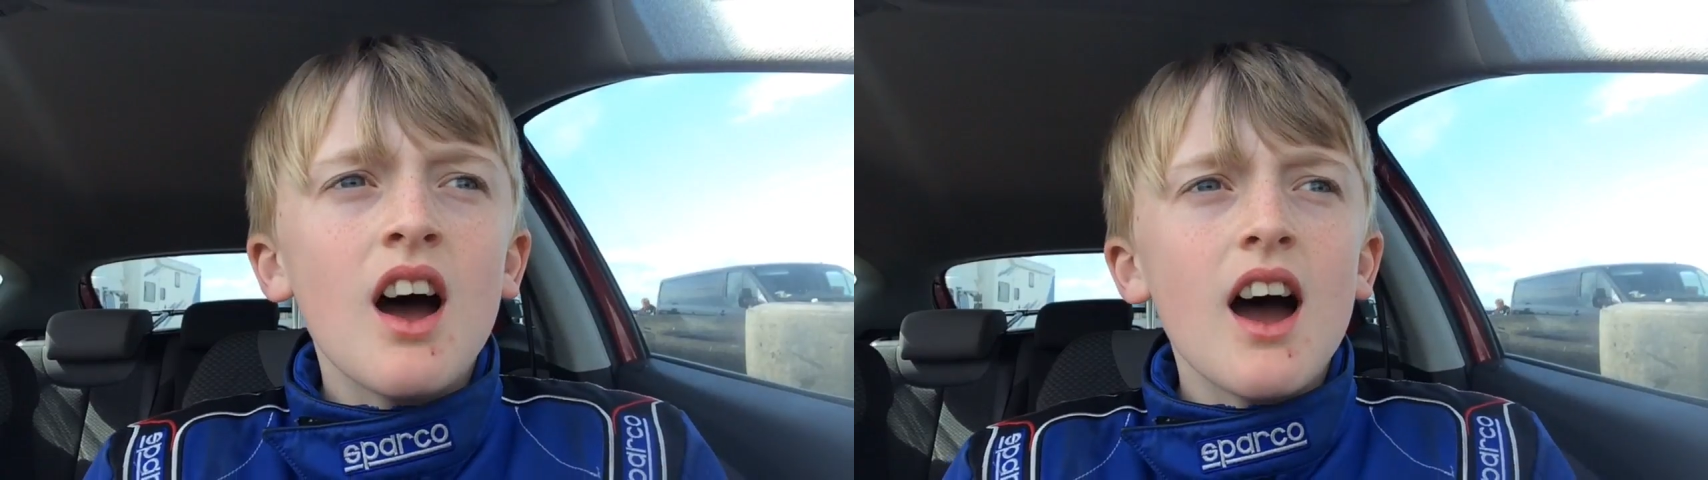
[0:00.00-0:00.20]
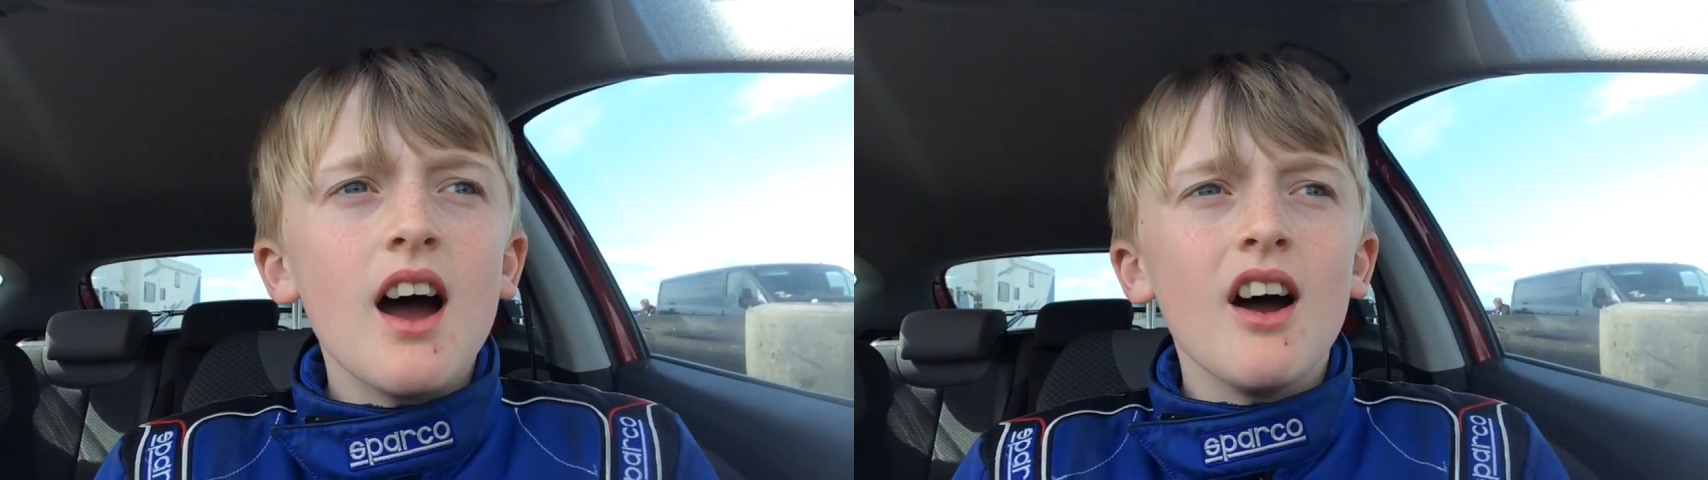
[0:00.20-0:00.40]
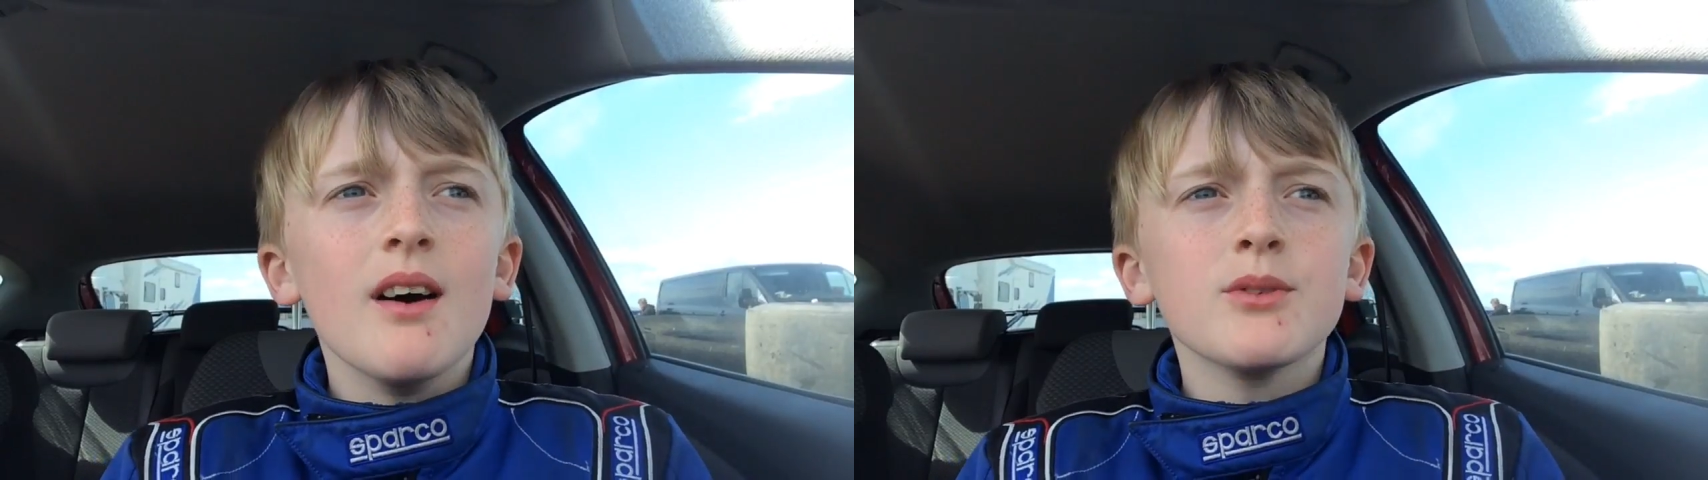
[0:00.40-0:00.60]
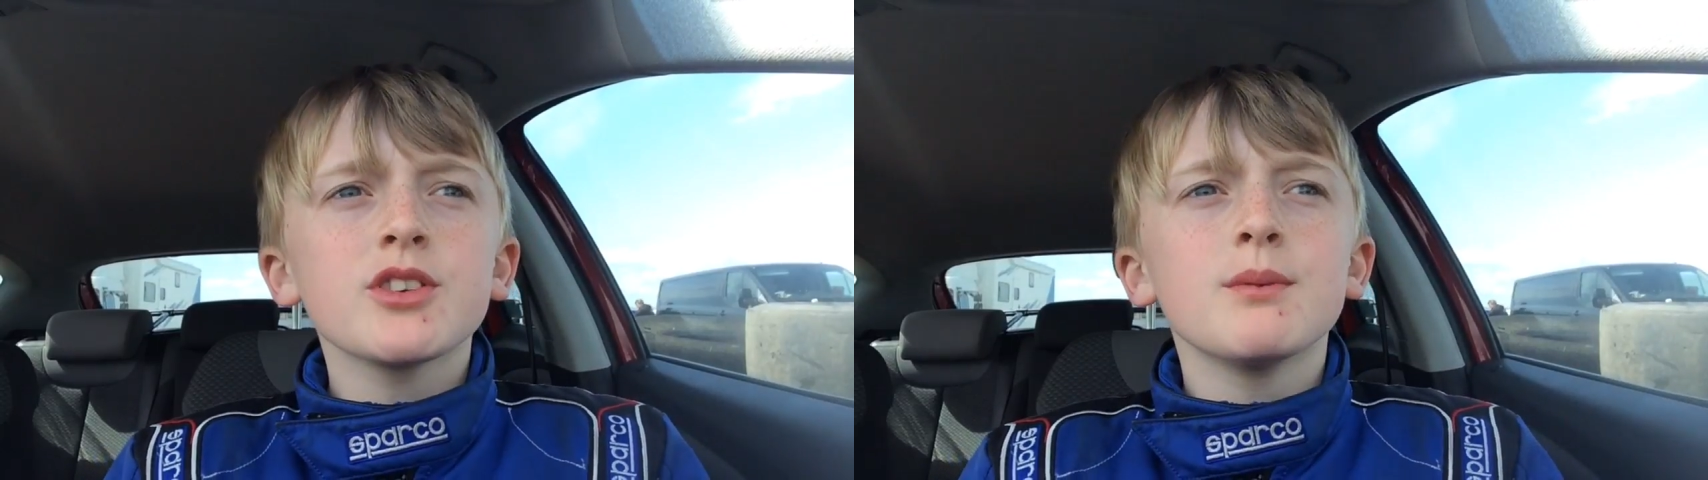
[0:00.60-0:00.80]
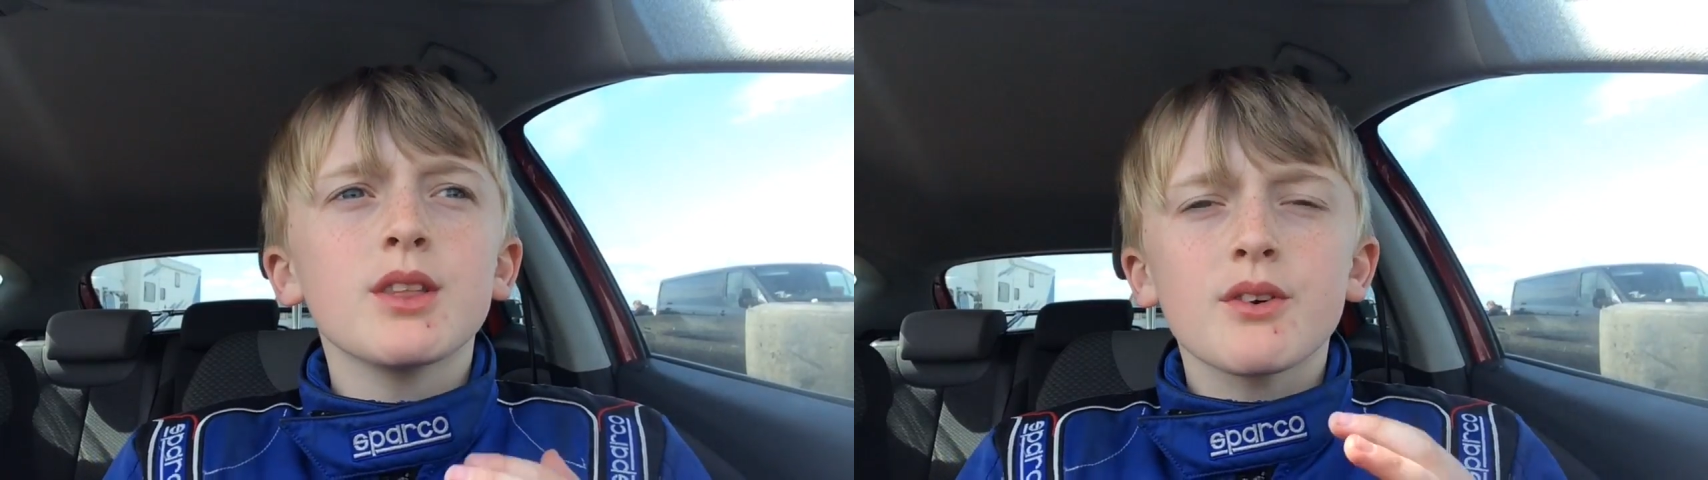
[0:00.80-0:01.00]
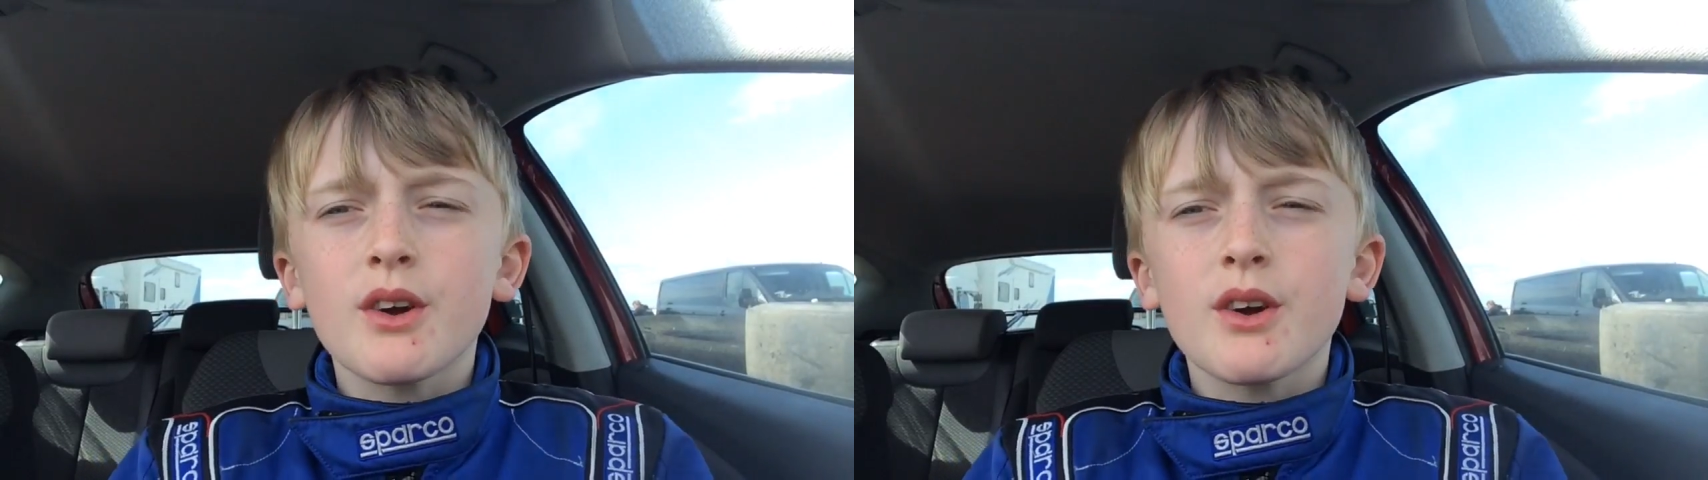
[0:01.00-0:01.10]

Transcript: um, some of the